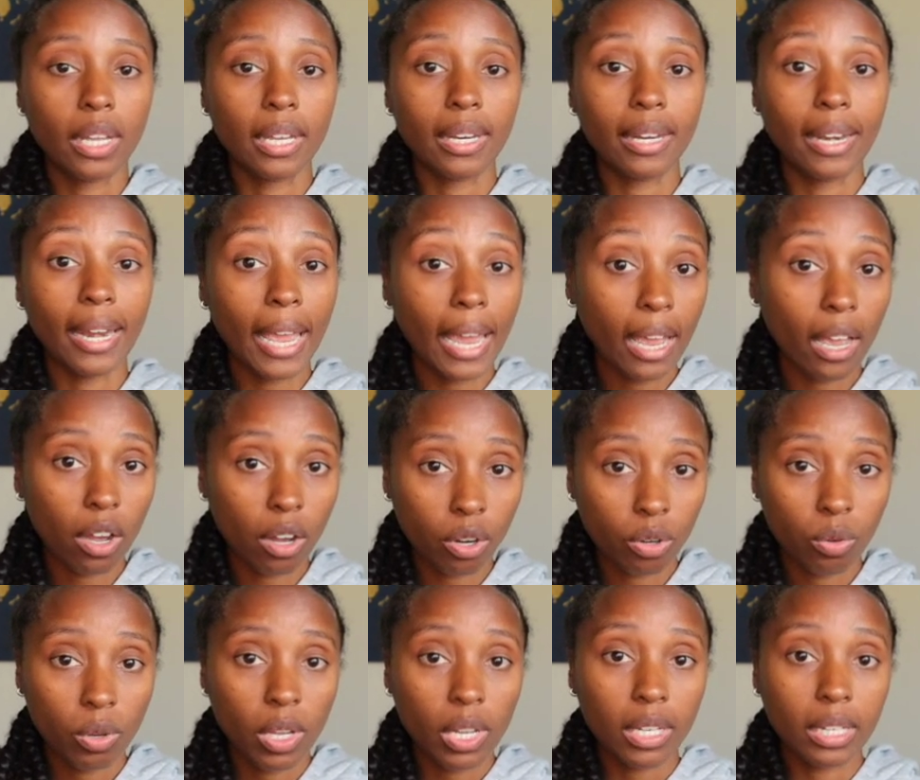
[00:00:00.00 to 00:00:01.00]

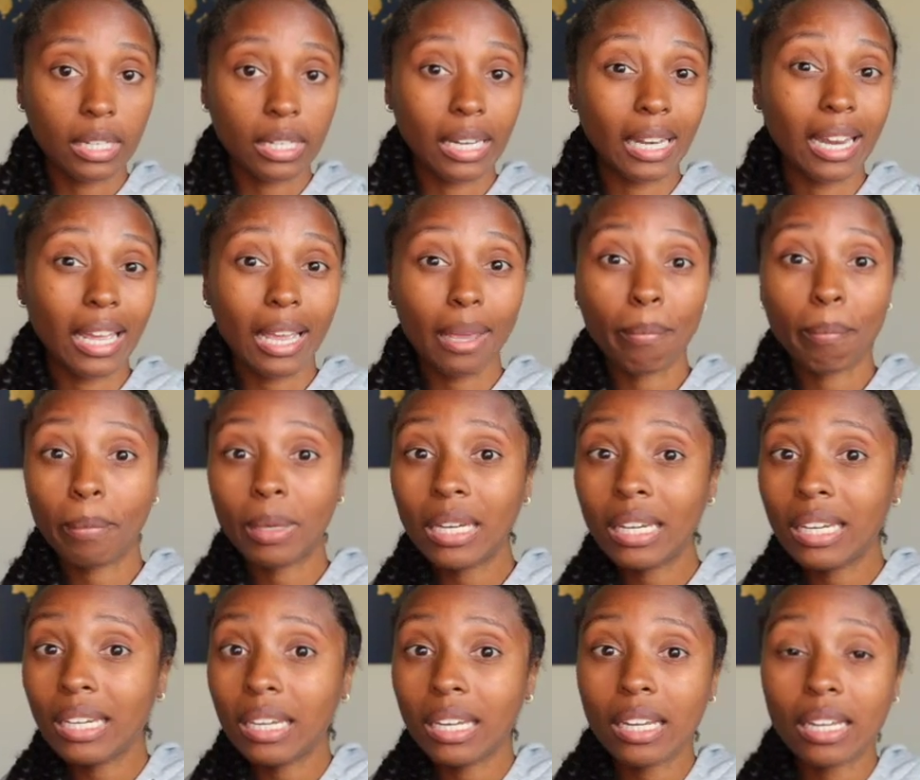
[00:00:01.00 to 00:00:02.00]
Now, let
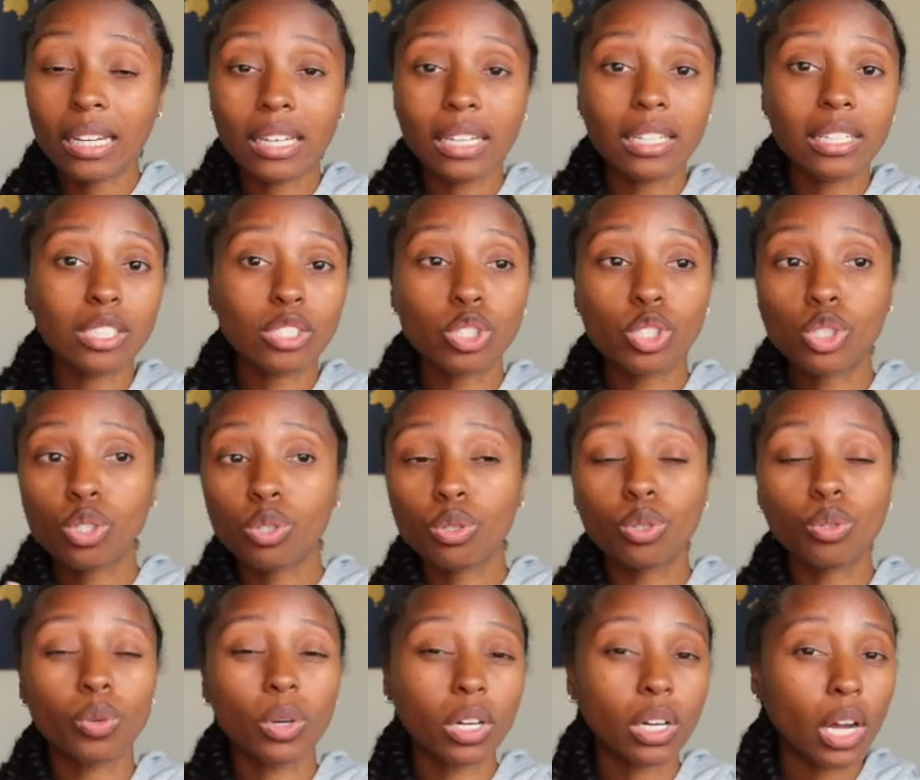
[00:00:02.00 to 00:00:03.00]
me get
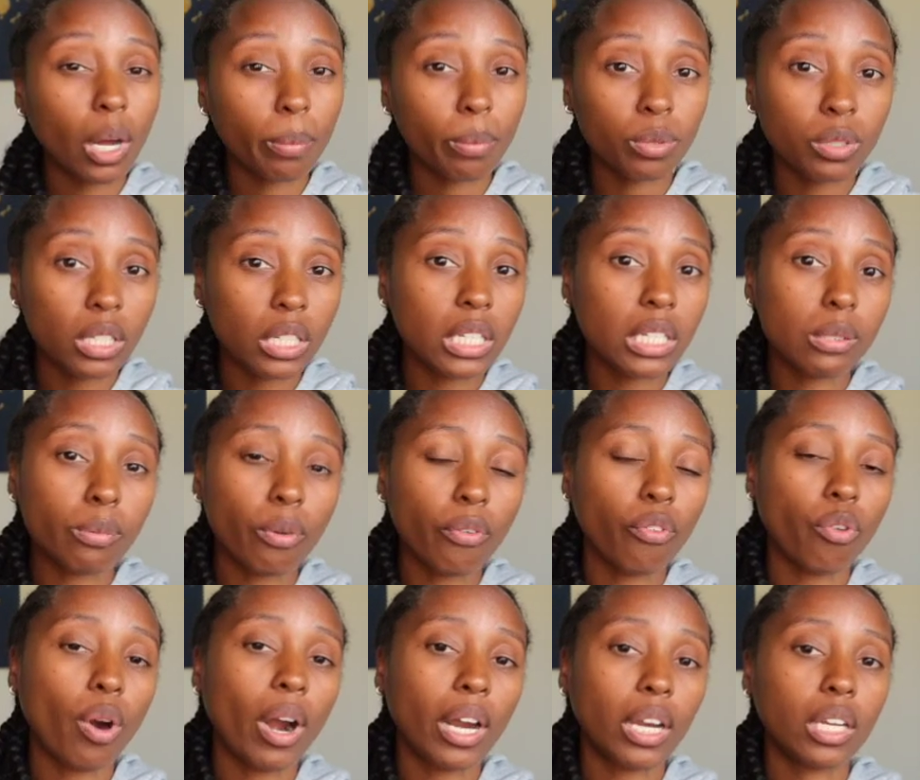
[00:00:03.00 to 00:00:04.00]
into a couple things
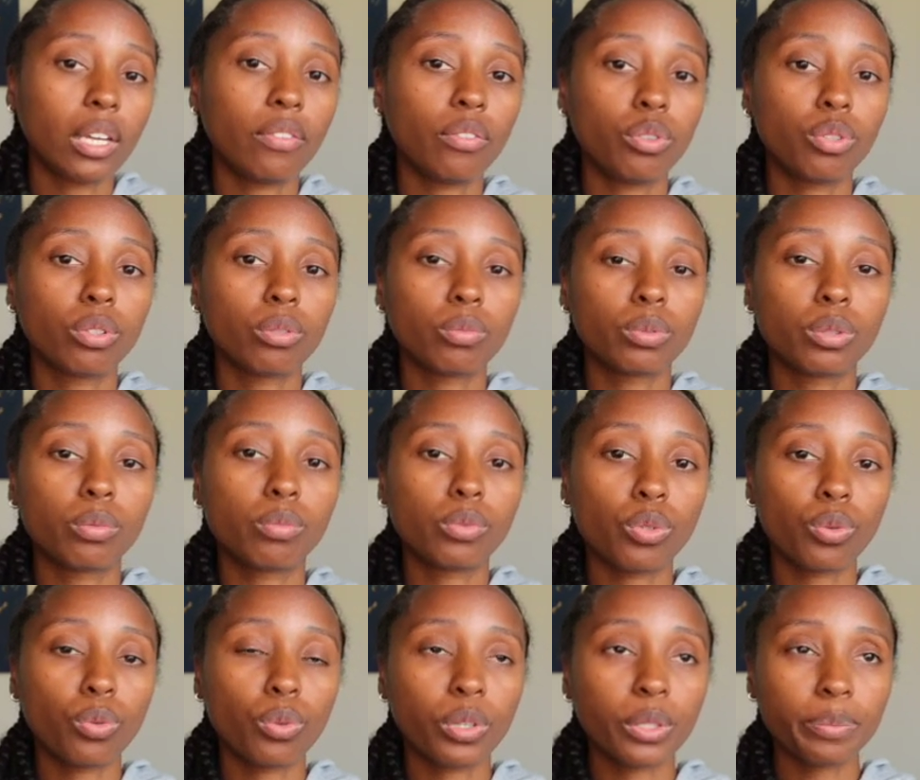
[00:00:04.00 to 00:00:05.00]
before I give you a room
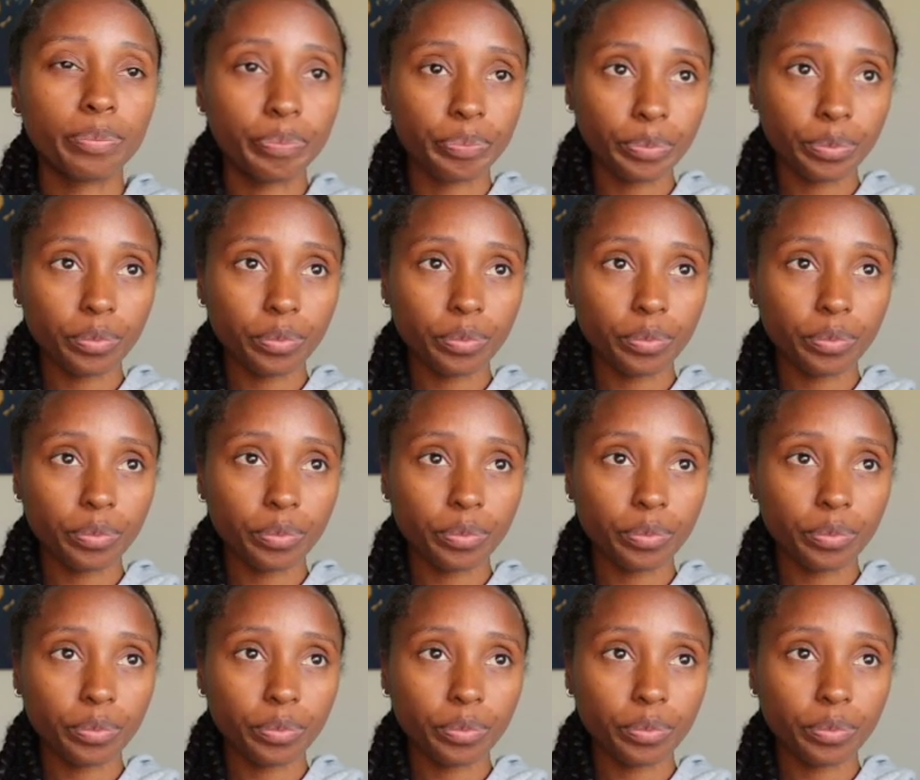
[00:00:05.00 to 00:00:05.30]
tour.